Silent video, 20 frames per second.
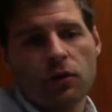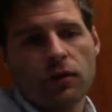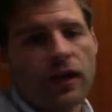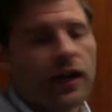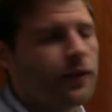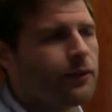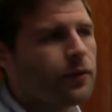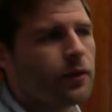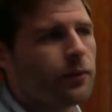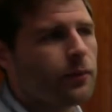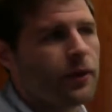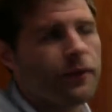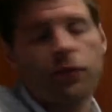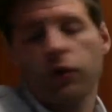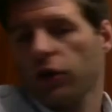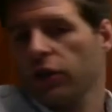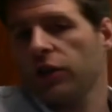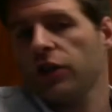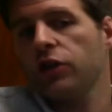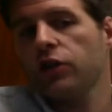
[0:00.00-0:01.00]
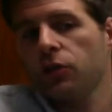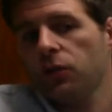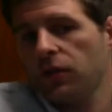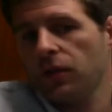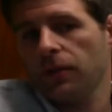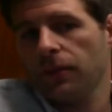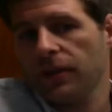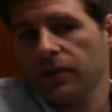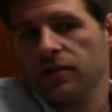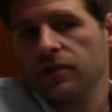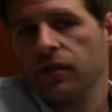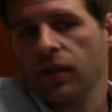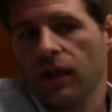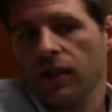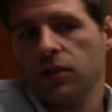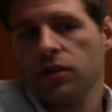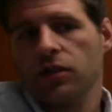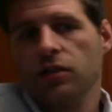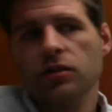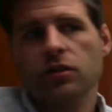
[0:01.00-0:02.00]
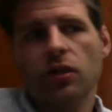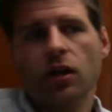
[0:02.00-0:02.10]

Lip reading: have them, if you're going to do them in stages,